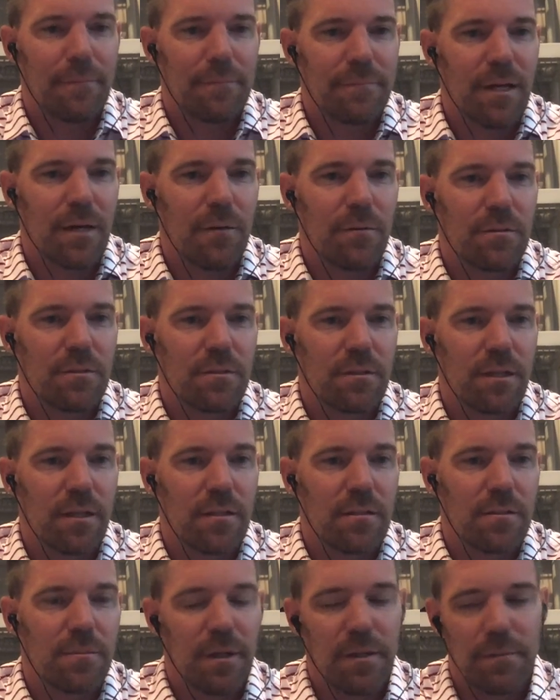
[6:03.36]
that one
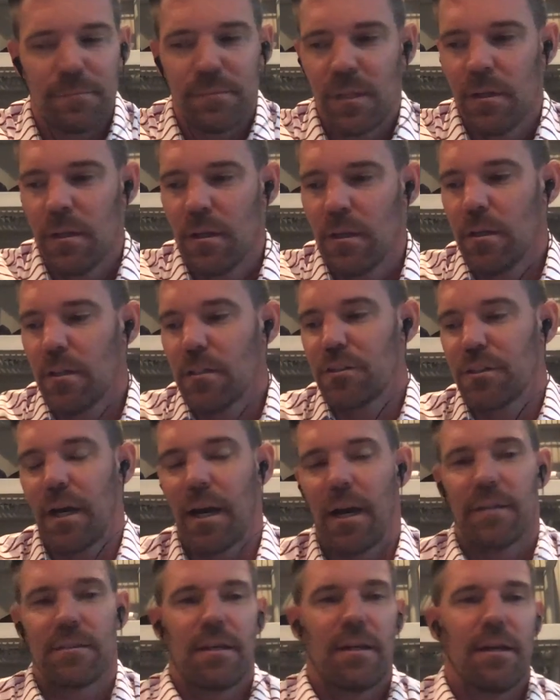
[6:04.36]
stings. But
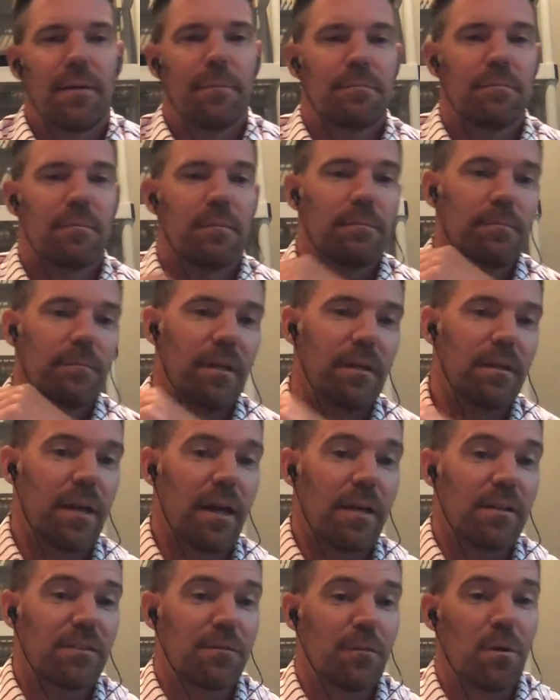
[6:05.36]
shout out to him. In
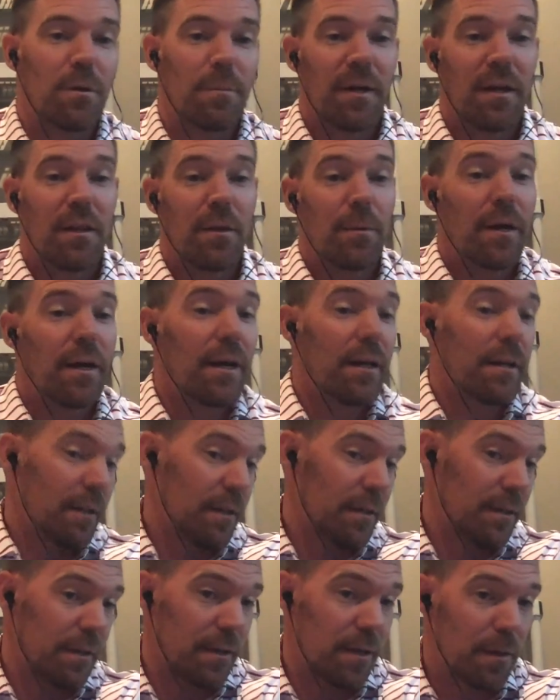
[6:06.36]
nice form, by the way, heading
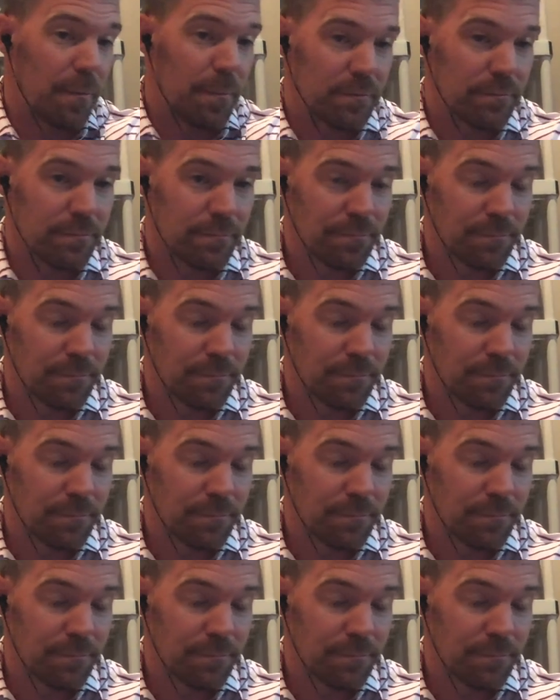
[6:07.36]
into the Open.